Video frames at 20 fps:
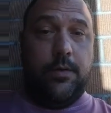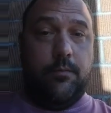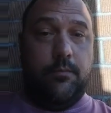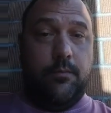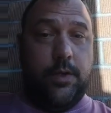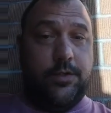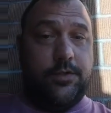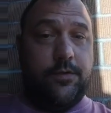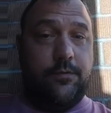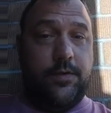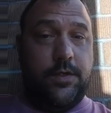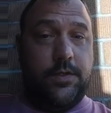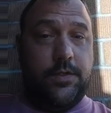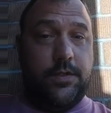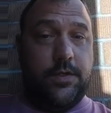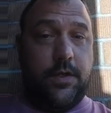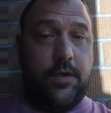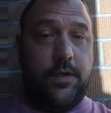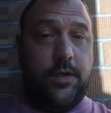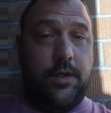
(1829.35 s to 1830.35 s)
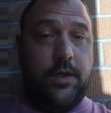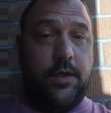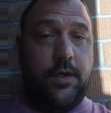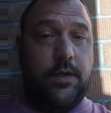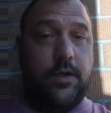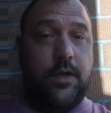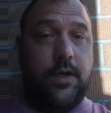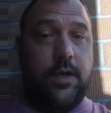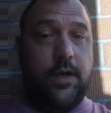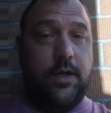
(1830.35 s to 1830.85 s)
much of the
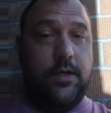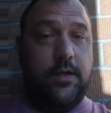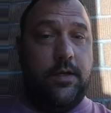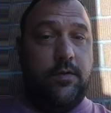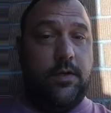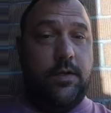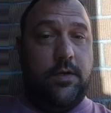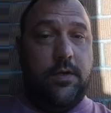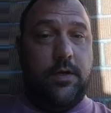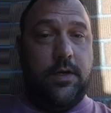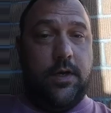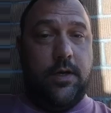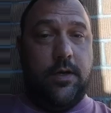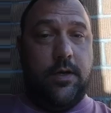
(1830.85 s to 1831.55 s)
designing and even